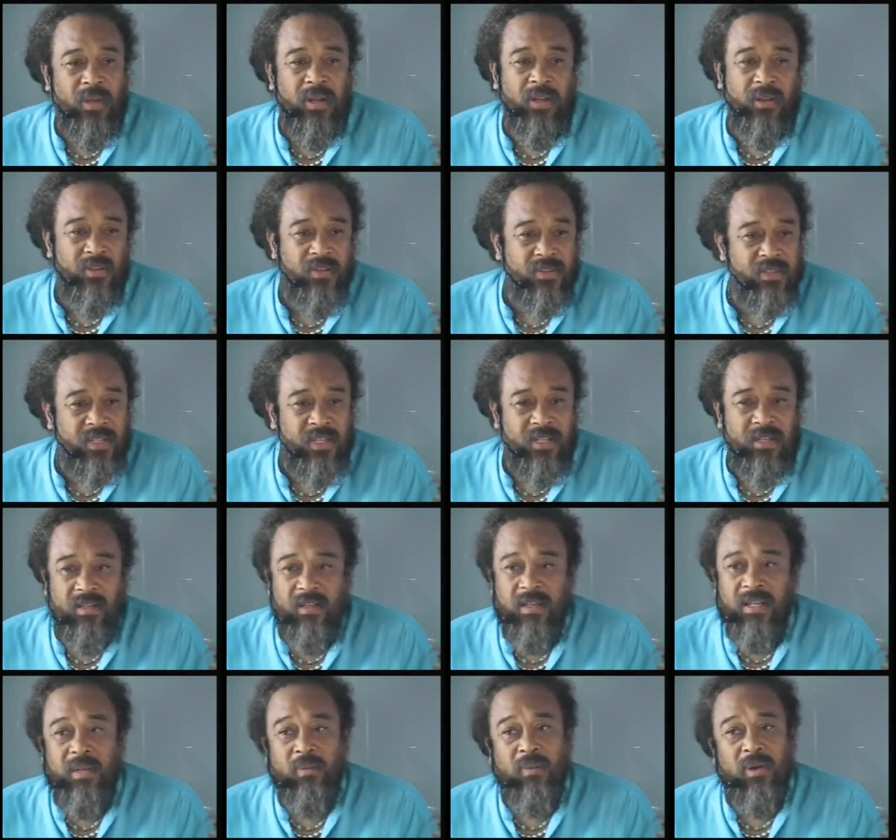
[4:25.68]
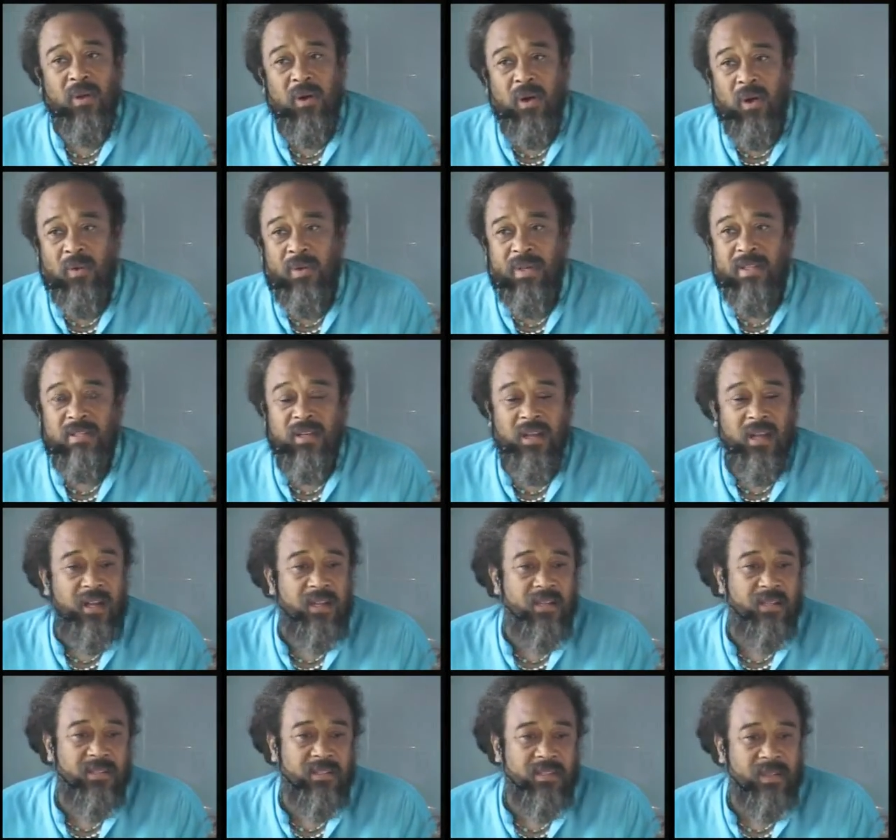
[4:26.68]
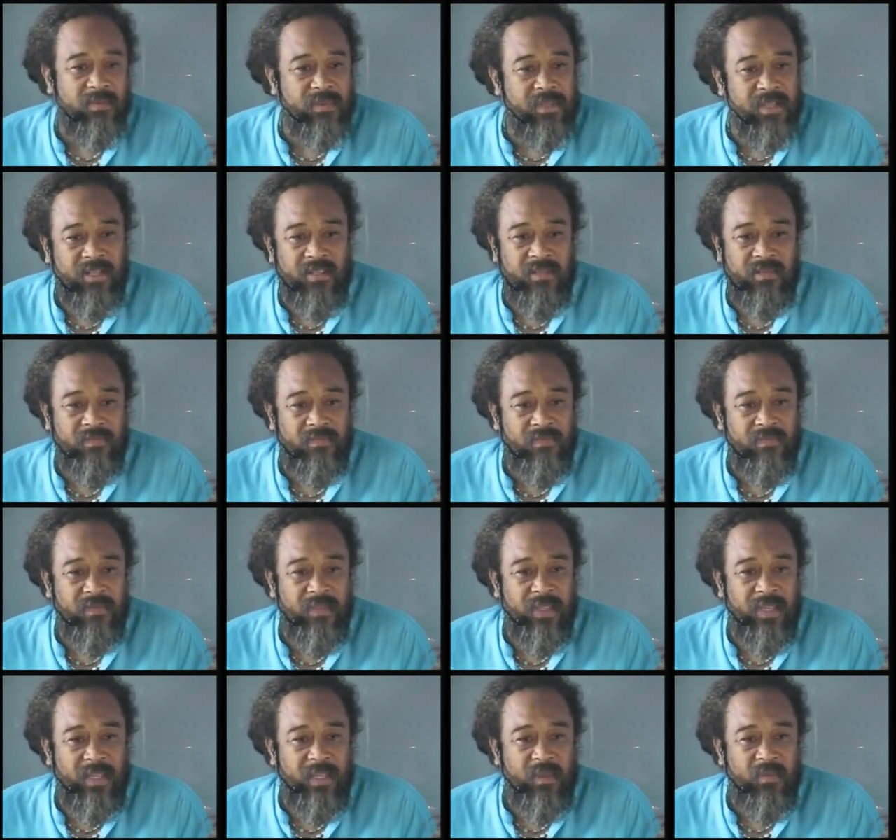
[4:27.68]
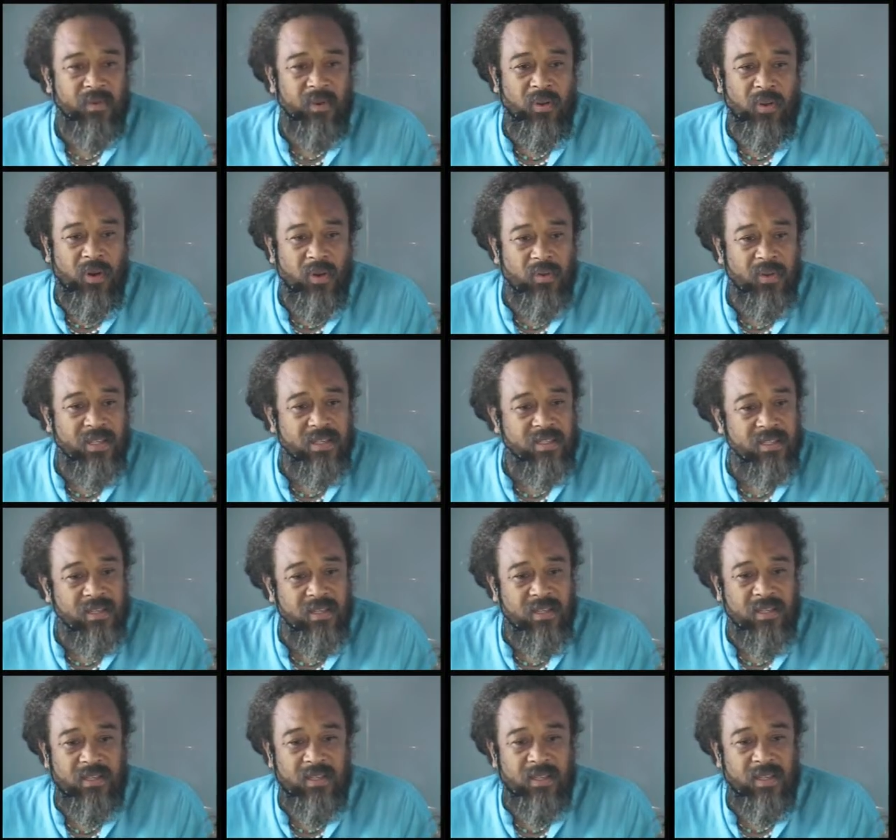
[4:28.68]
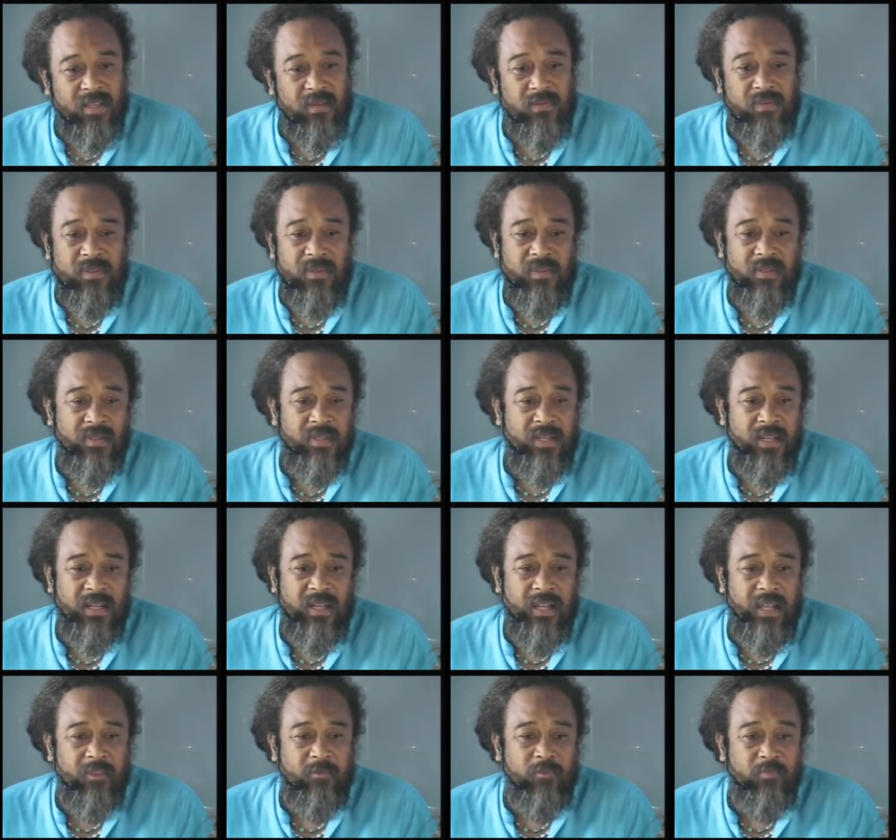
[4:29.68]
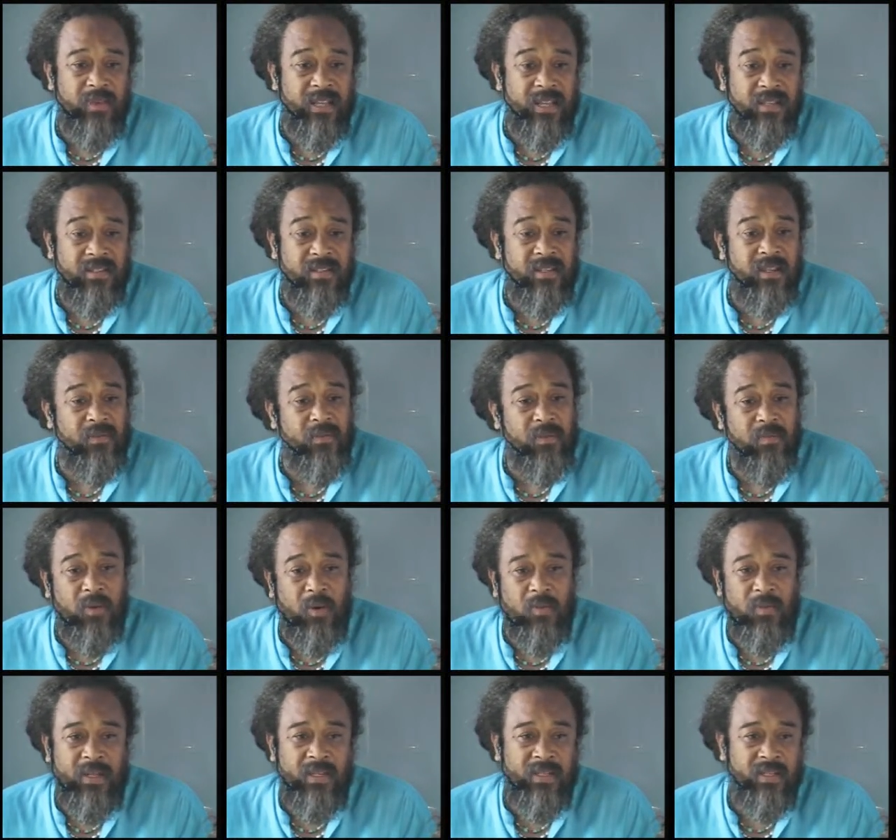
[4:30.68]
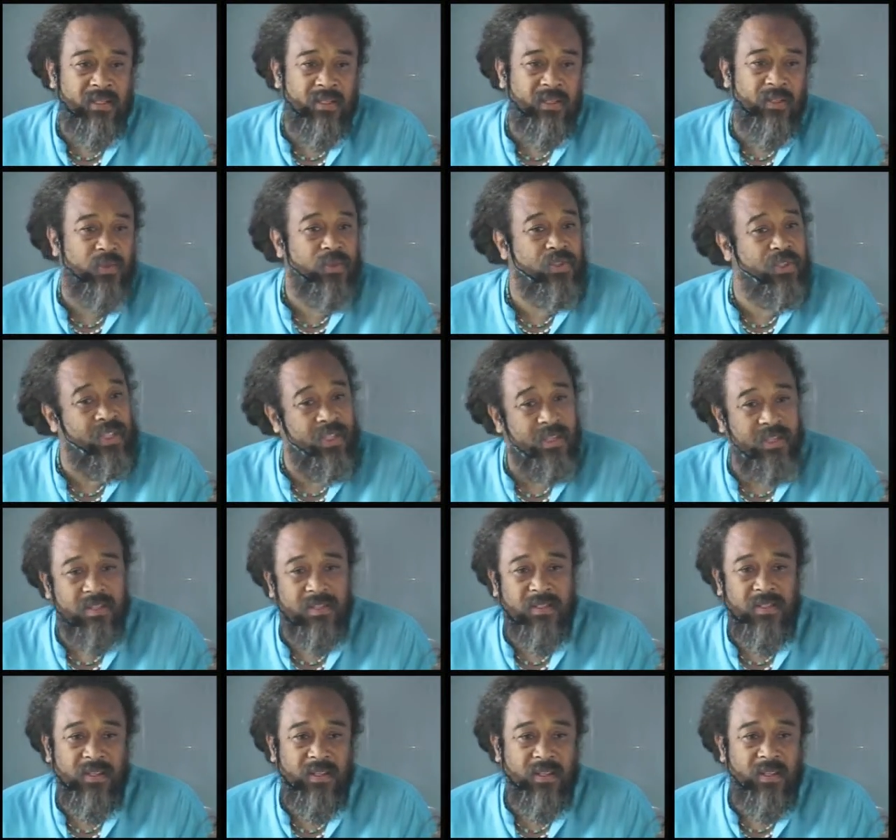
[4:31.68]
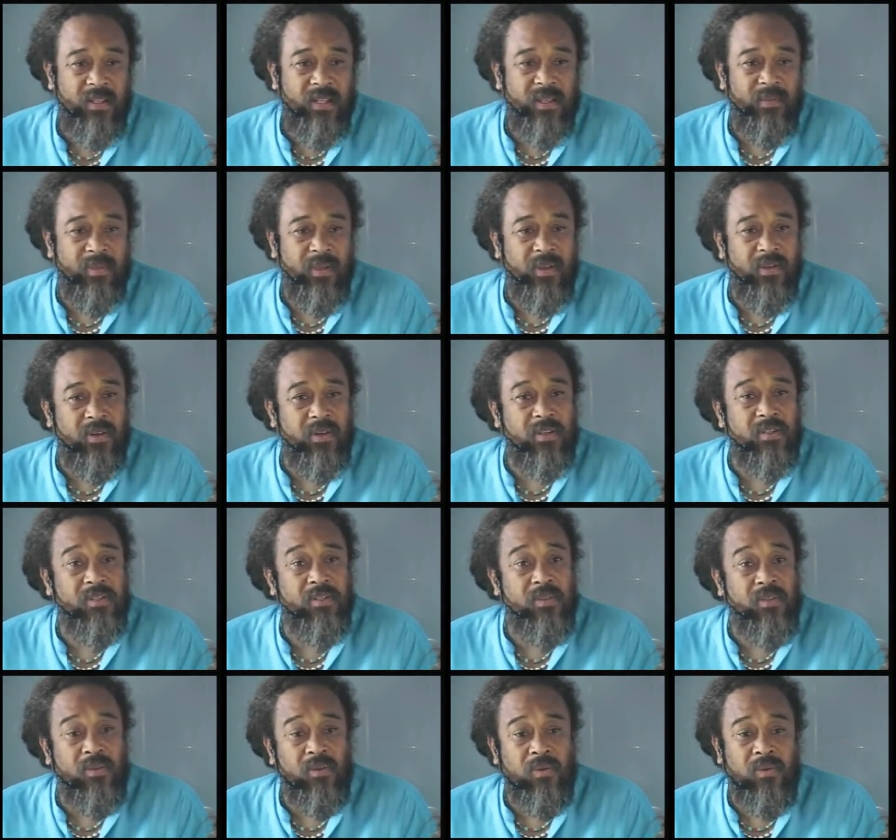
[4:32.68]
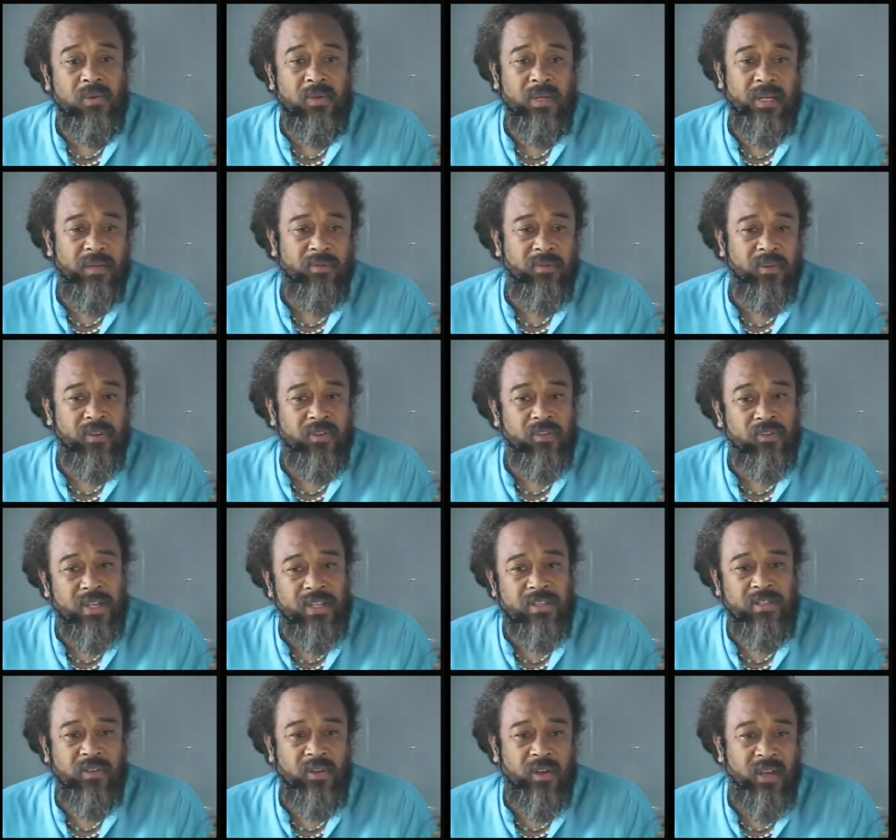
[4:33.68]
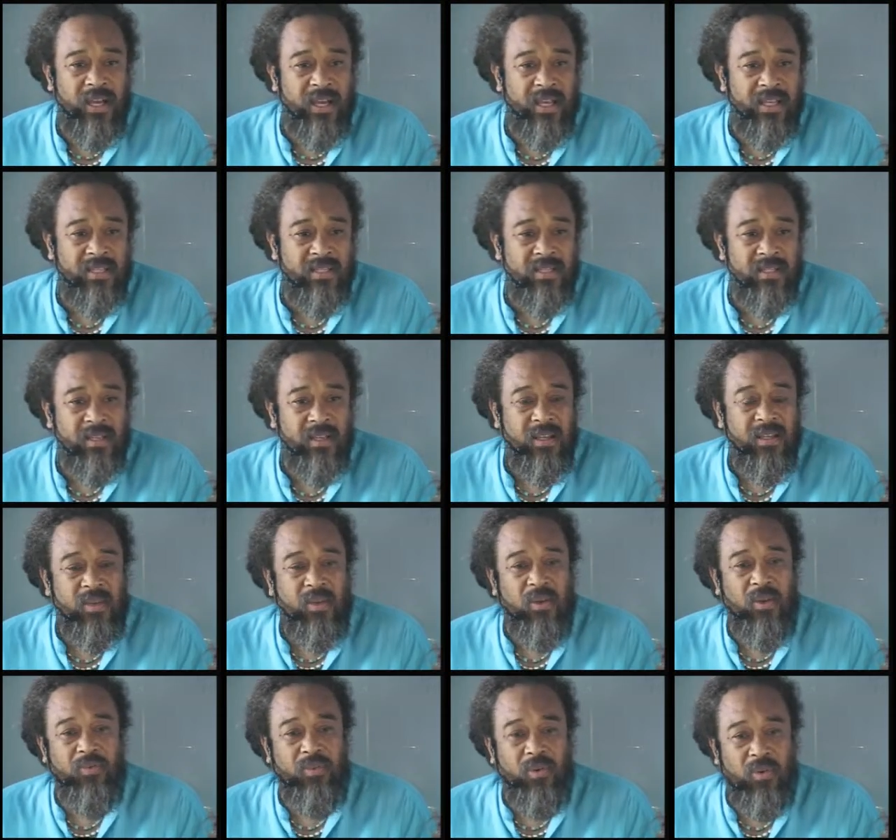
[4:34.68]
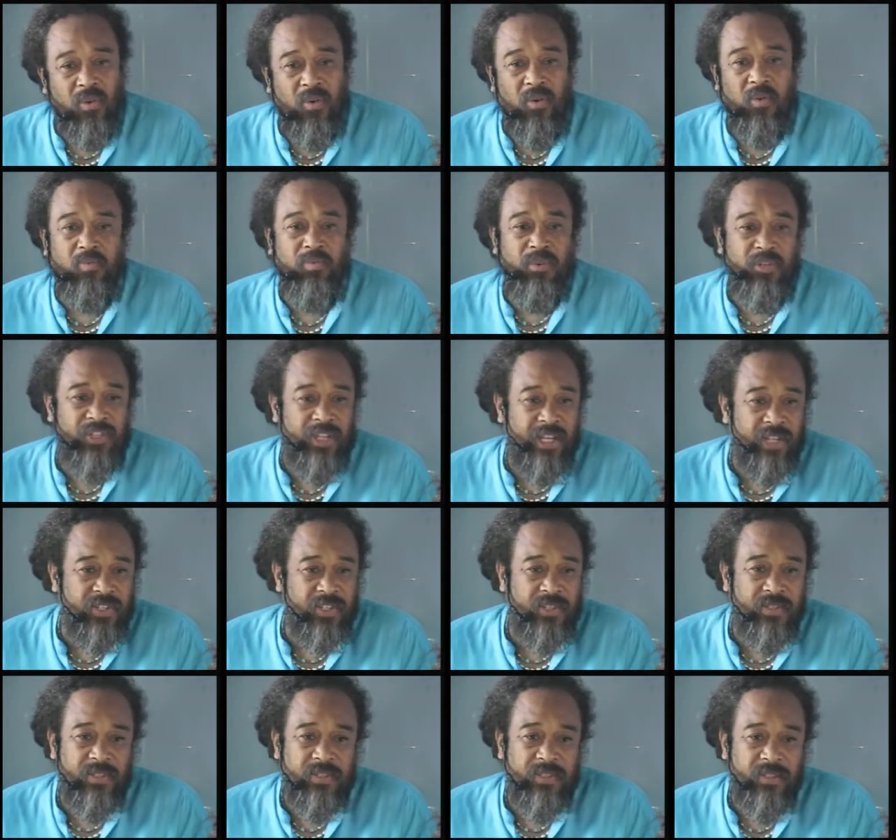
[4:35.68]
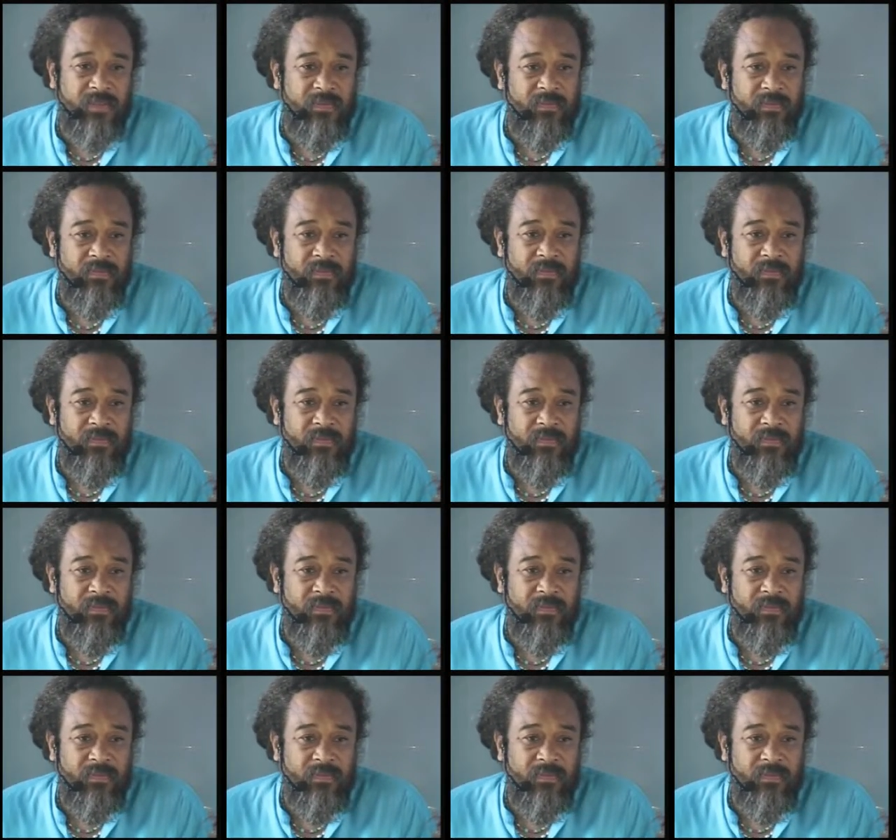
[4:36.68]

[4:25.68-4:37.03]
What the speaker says: will understand and will always learn something, will always see the gift that life brings in every moment. You see it. Because you have undressed your eyes of your own projections.